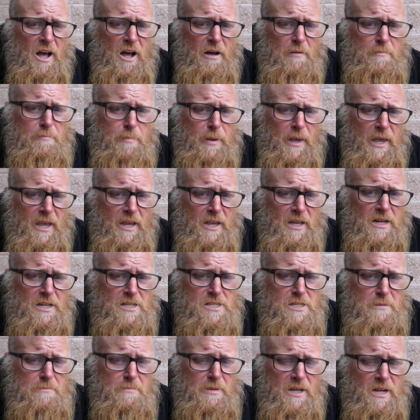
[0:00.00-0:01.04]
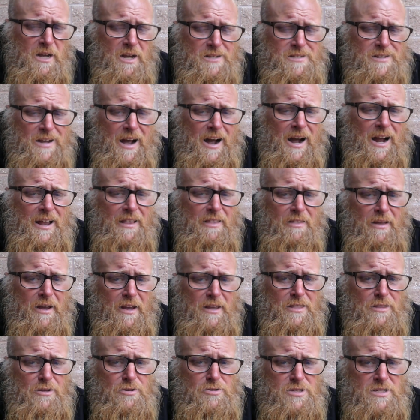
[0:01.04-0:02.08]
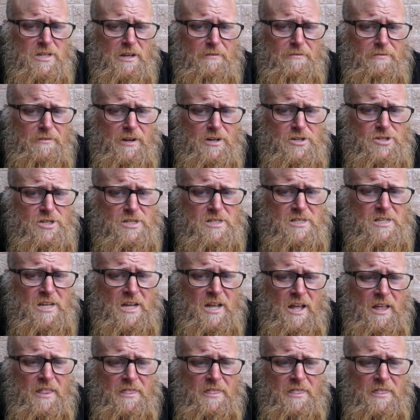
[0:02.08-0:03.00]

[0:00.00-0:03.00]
of paganism because I like those definitions.